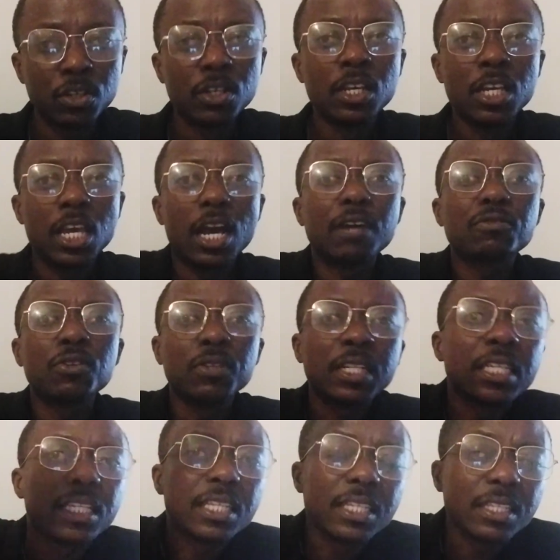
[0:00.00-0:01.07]
you have to
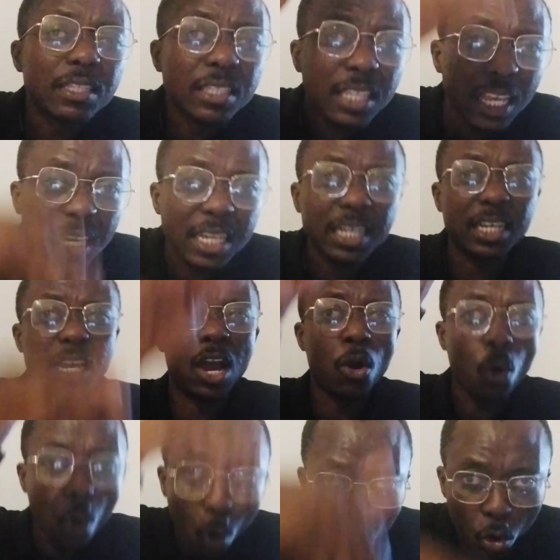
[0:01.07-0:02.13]
dig a
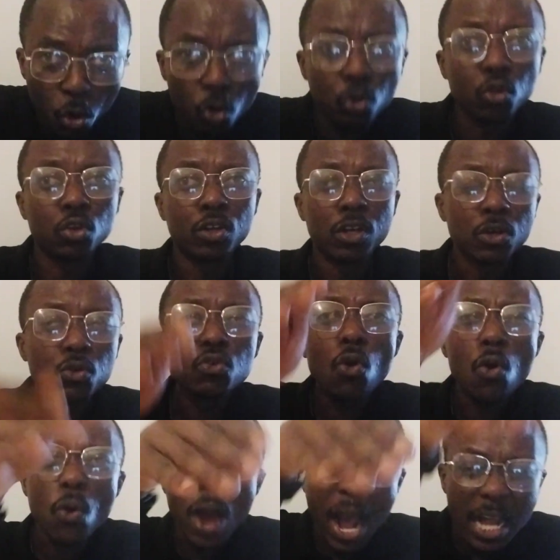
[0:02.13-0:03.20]
hole,
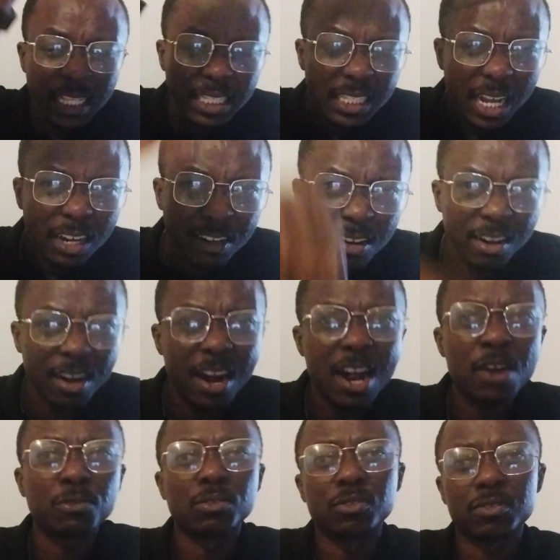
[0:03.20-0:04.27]
go
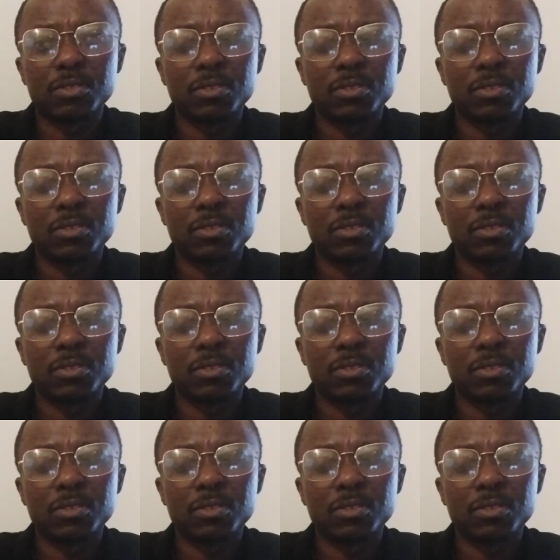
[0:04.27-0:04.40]
underground